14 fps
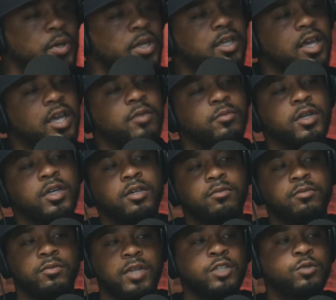we came up,
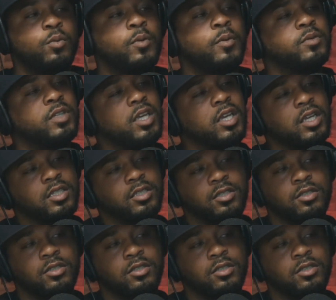that's when we was kids.